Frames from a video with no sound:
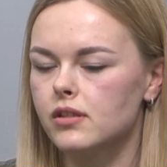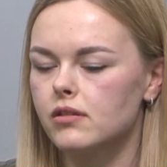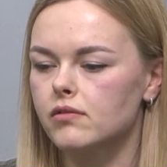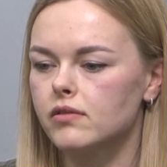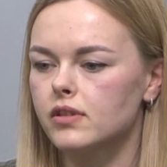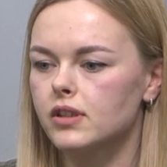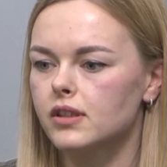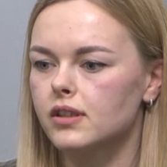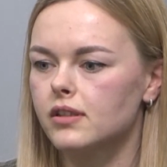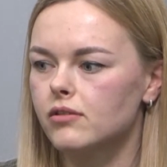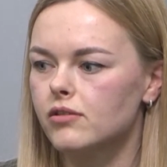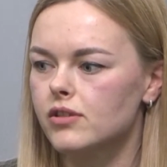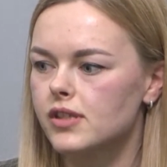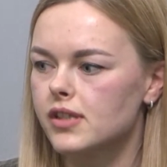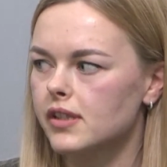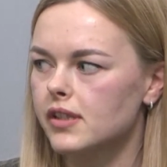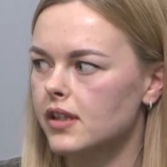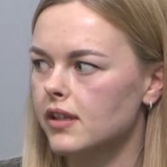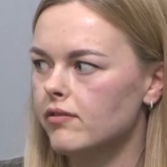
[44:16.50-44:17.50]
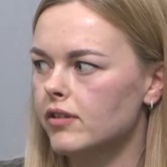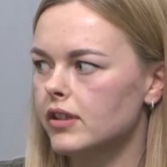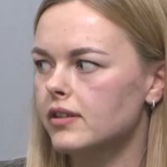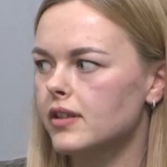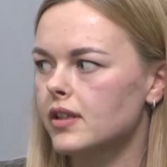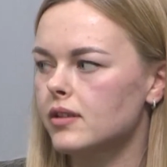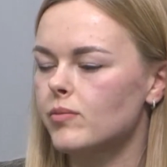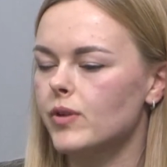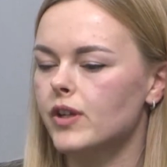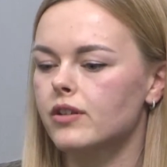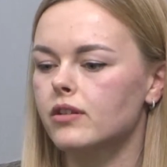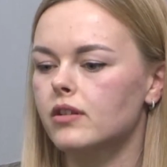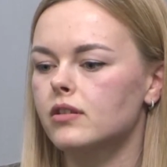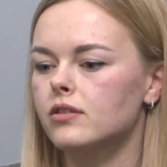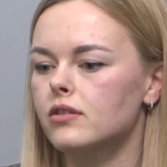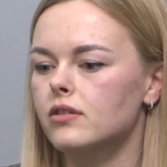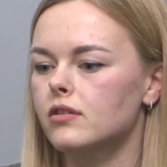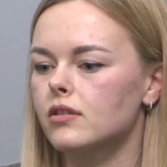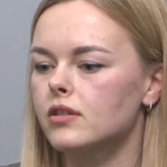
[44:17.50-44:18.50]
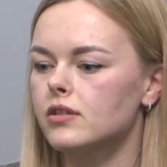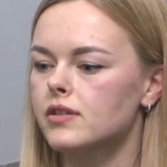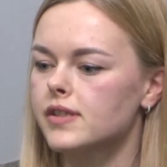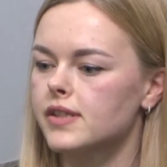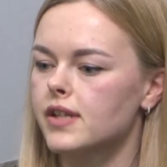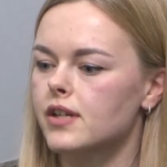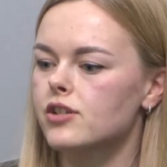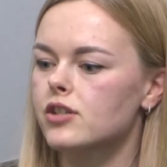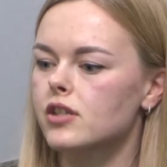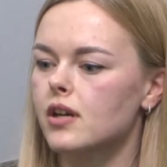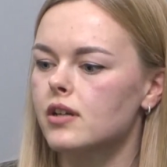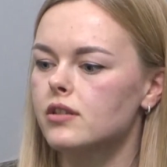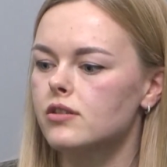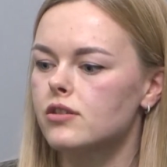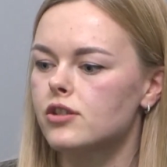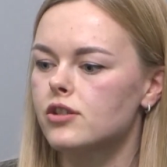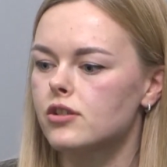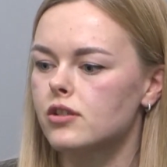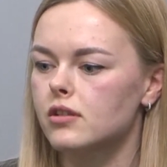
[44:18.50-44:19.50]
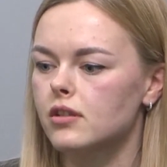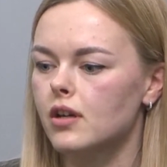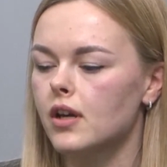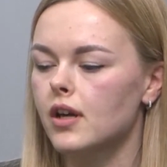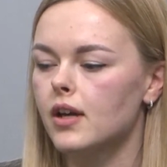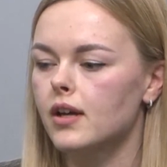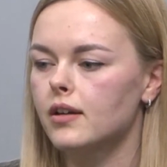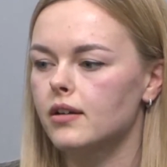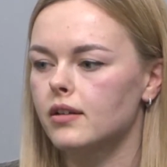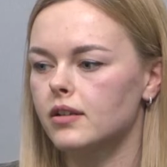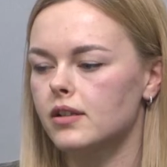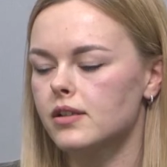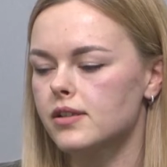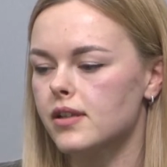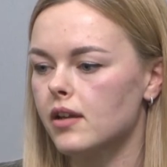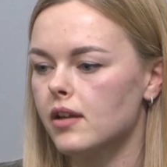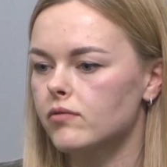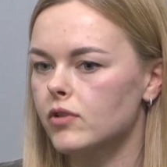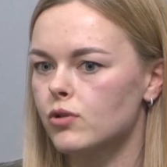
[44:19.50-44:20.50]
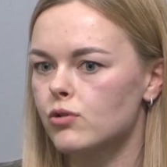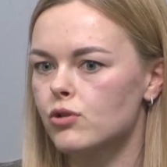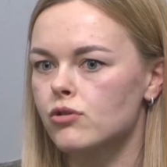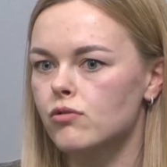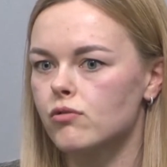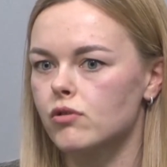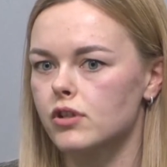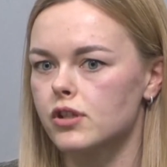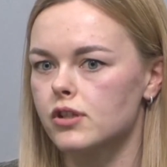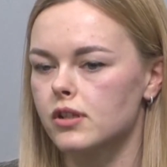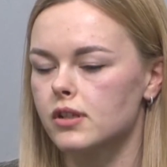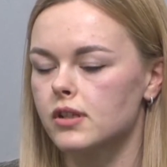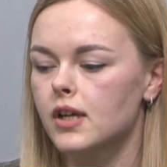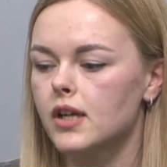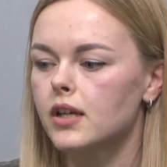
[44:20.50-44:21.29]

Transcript: a contestable issue whether the AI can evaluate the level